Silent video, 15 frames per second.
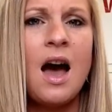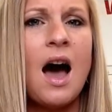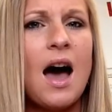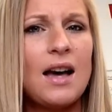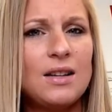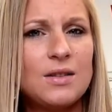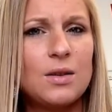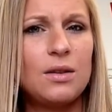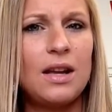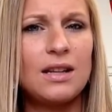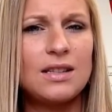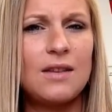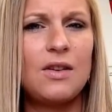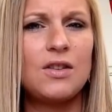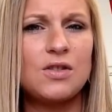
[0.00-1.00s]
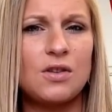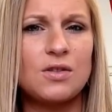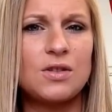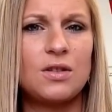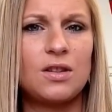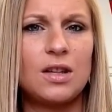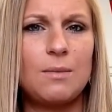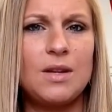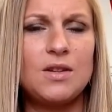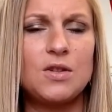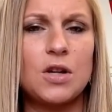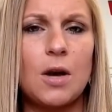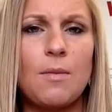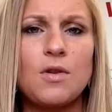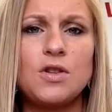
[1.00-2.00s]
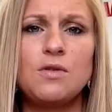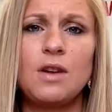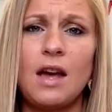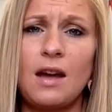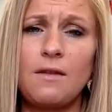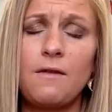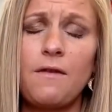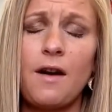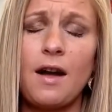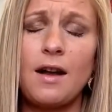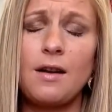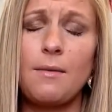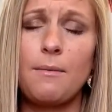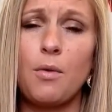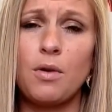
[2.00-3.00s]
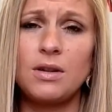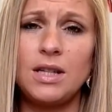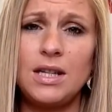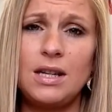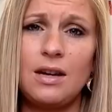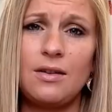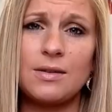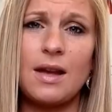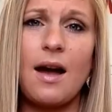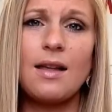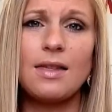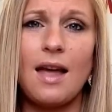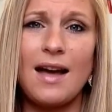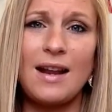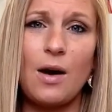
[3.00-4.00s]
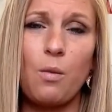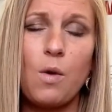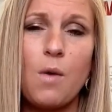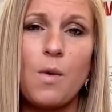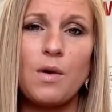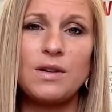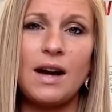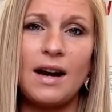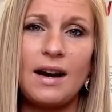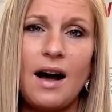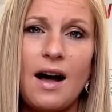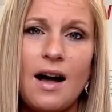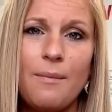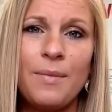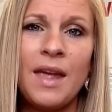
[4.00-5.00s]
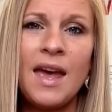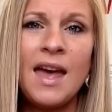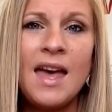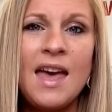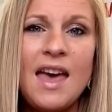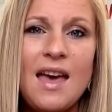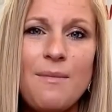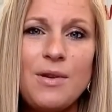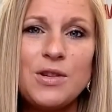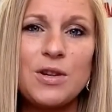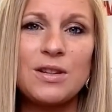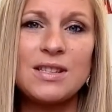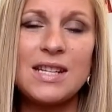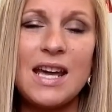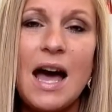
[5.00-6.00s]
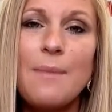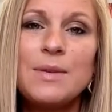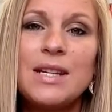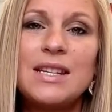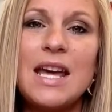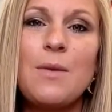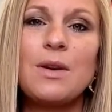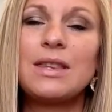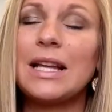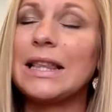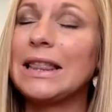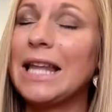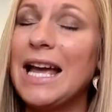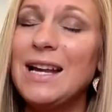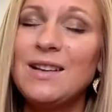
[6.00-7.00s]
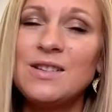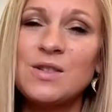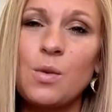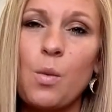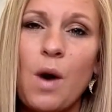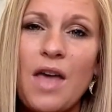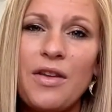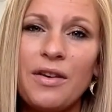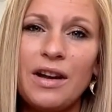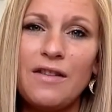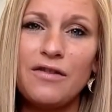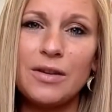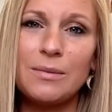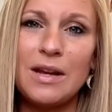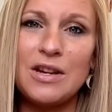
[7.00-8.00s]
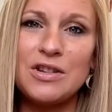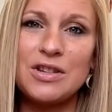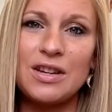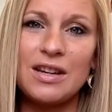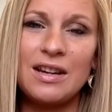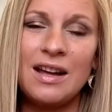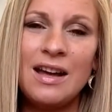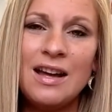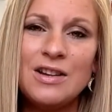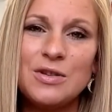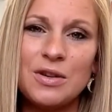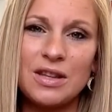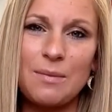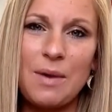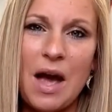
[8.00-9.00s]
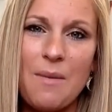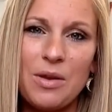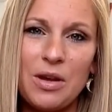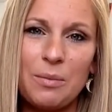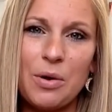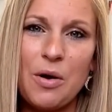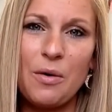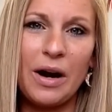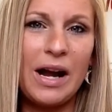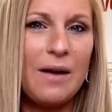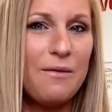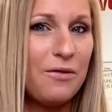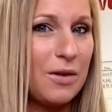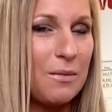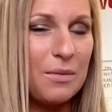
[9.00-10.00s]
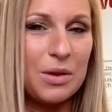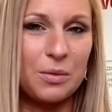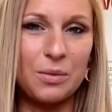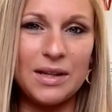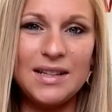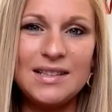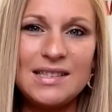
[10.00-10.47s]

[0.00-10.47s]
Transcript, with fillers: High school activities are still going to be determined. You can find more details online at wowo.com. And be sure to stay up to date with the latest weather information during the past program from 3 to